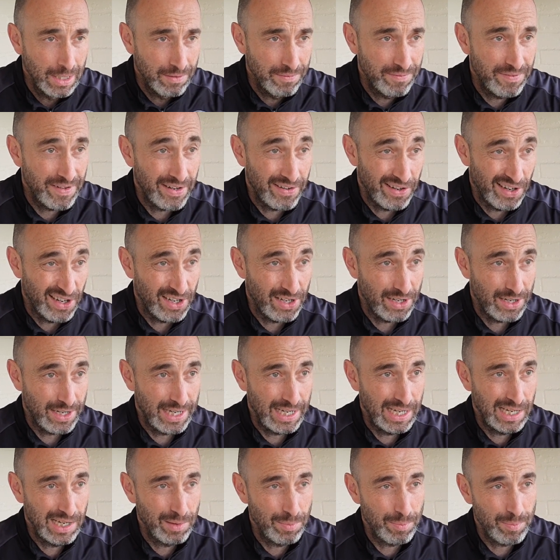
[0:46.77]
very
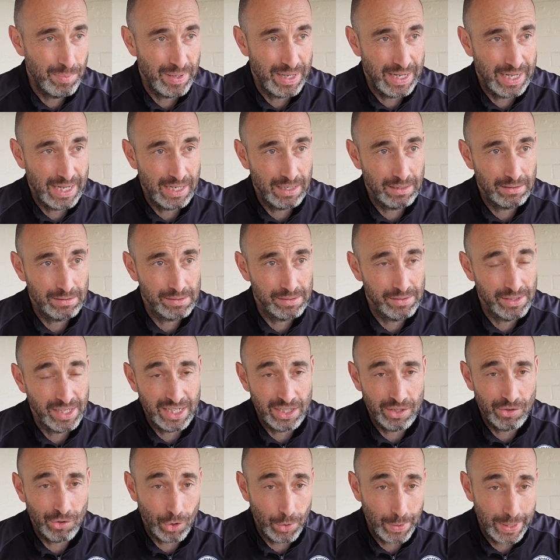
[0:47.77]
early. But they
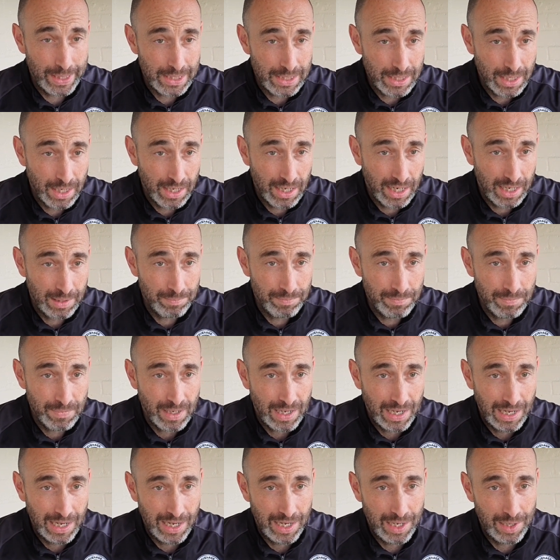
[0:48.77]
grew into the game,
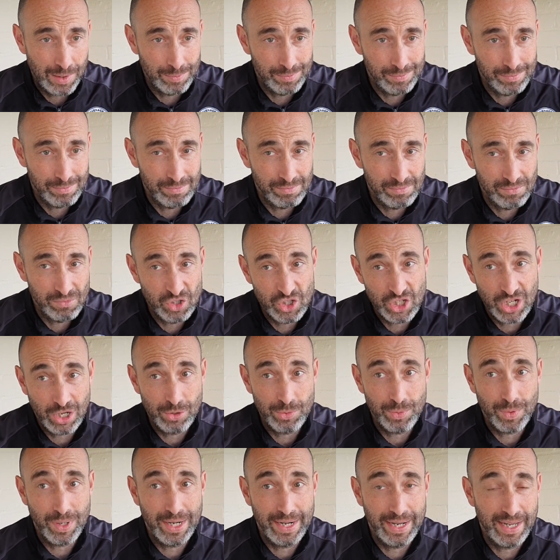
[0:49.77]

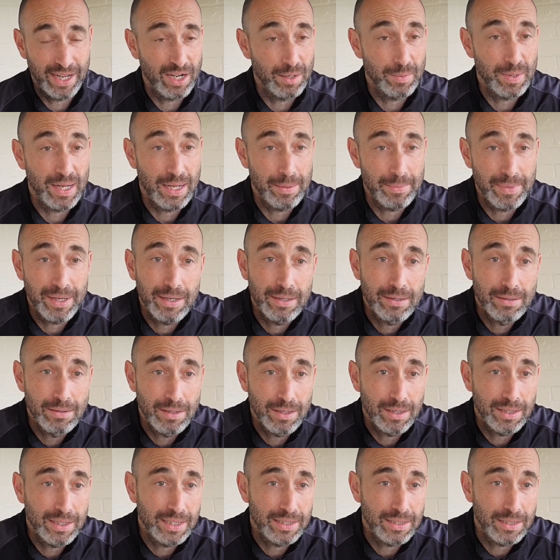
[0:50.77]
showed why they're going to be up there at
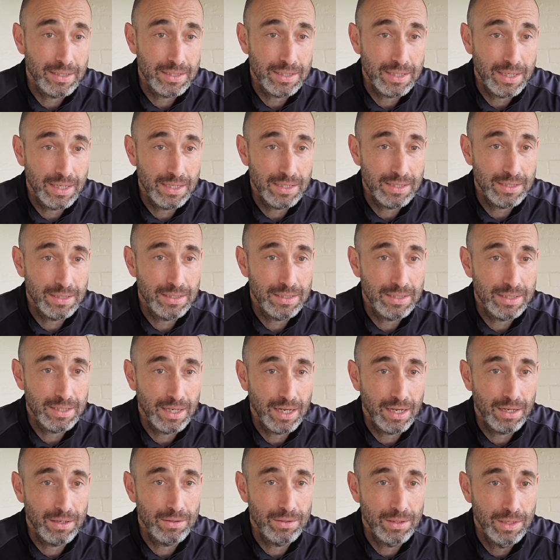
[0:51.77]
the end of the season. So
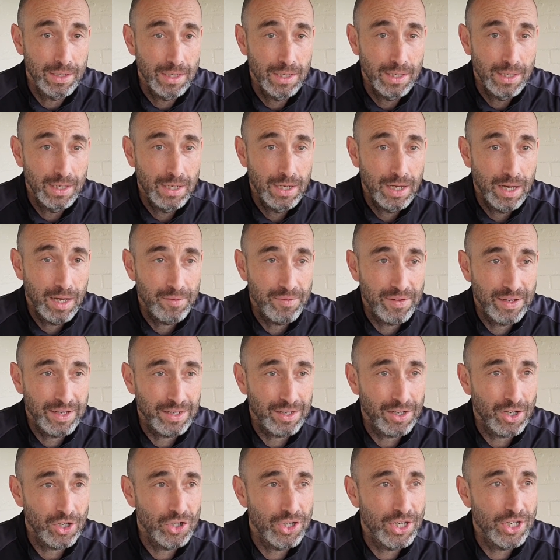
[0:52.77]
I think
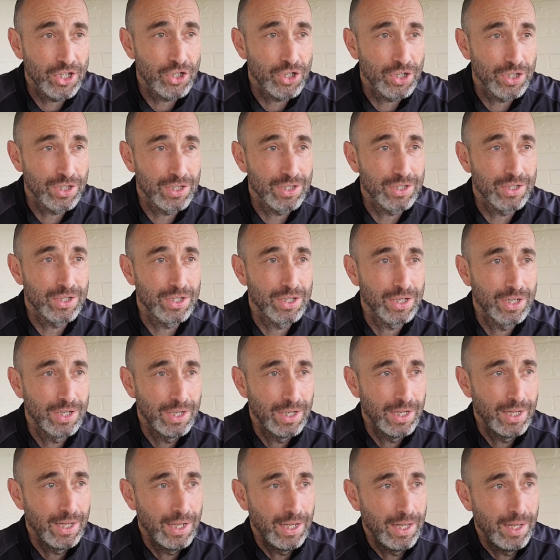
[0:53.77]
conditions
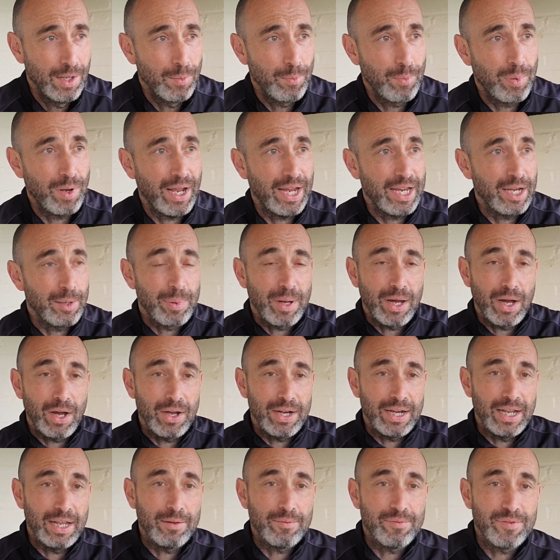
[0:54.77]
played a
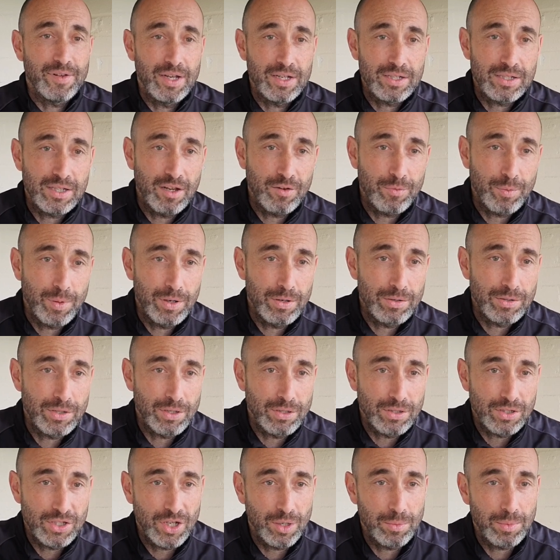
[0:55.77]
part in it. First half we was
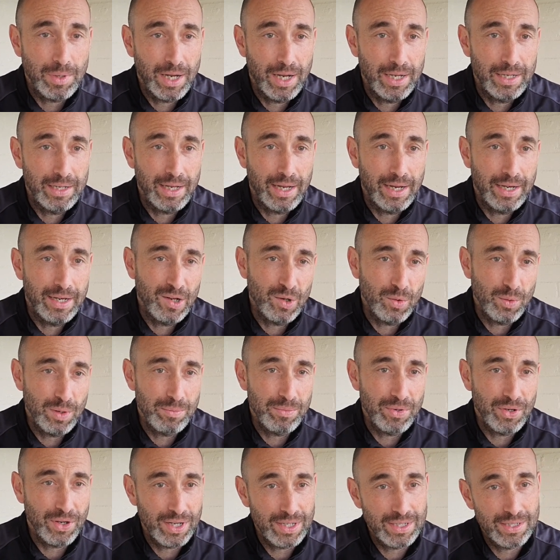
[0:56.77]
on top, going downhill, wind
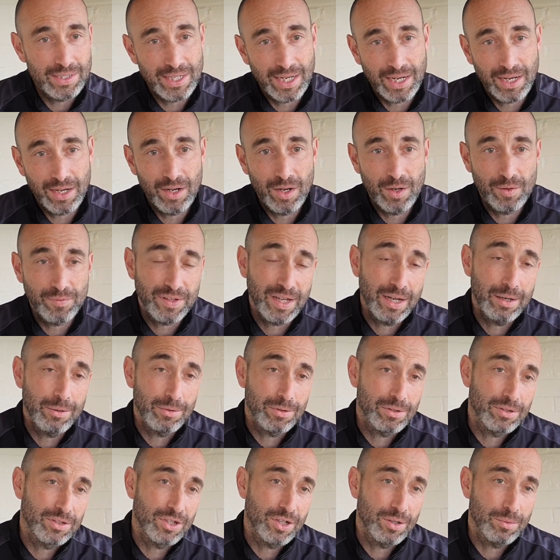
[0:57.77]
behind. Second half they were
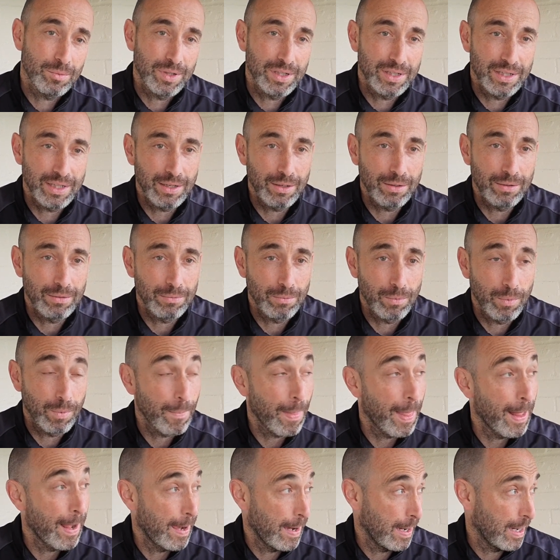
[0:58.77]
on top, wind deal.
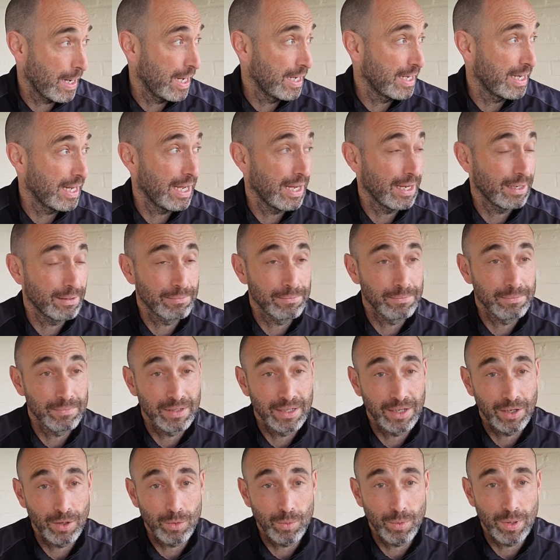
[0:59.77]
Going down,
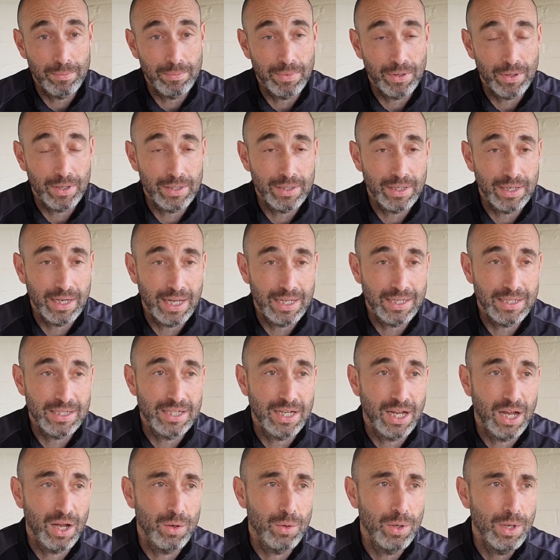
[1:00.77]
he'll behind again.
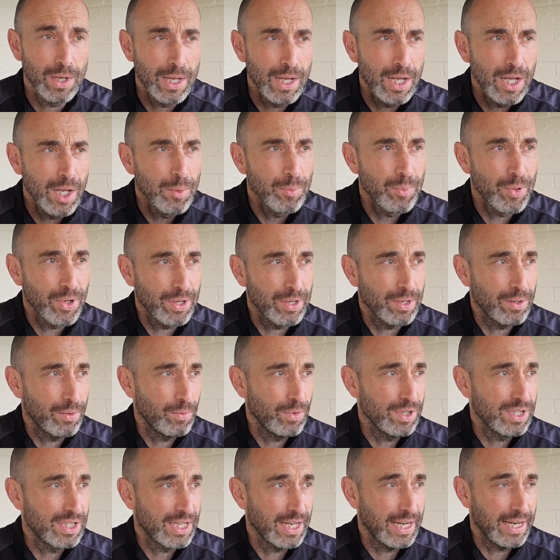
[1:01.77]
So, but
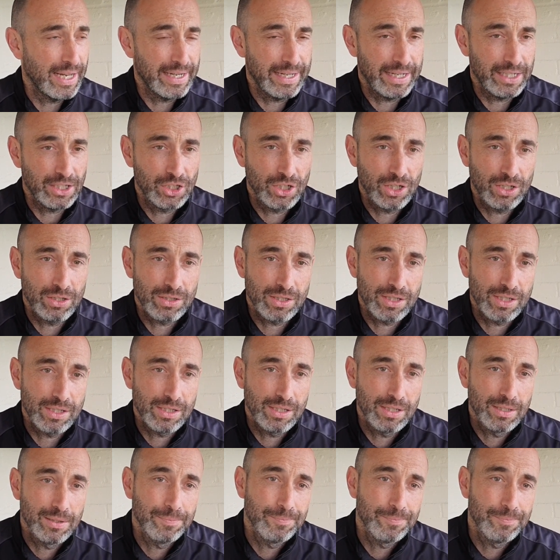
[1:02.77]
we still had our chances.